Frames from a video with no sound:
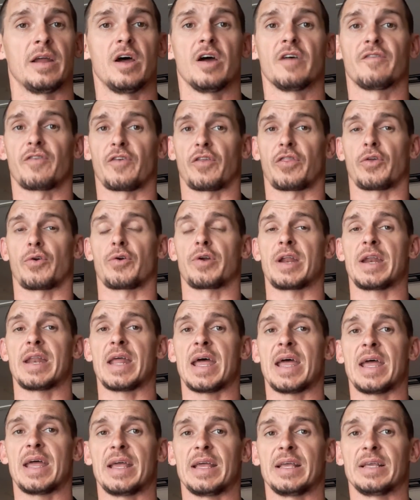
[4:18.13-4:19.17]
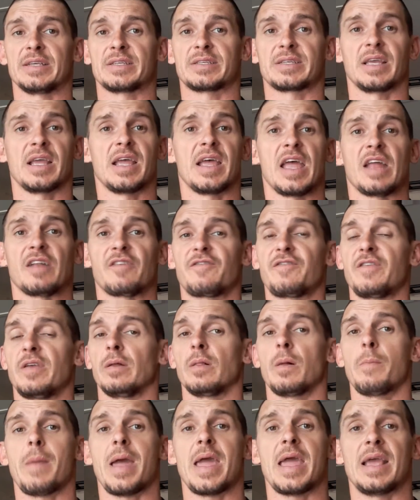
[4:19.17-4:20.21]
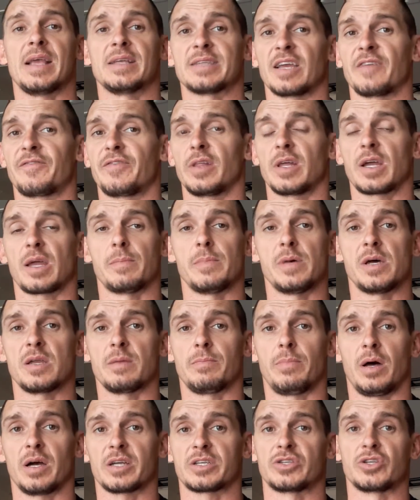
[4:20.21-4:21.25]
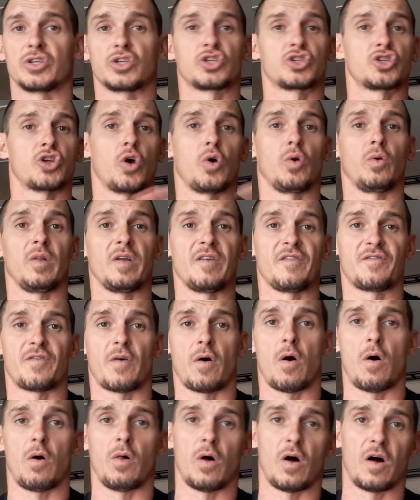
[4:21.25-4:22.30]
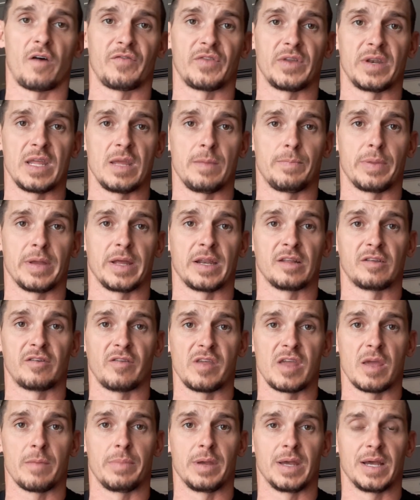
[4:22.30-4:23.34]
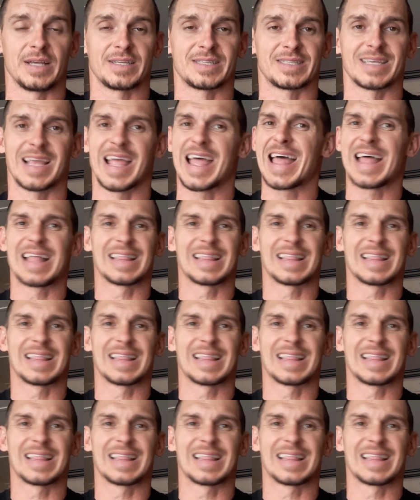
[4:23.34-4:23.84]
for 30 days and feel amazing and feel like $1 million and just totally fall off the deep end into the abyss.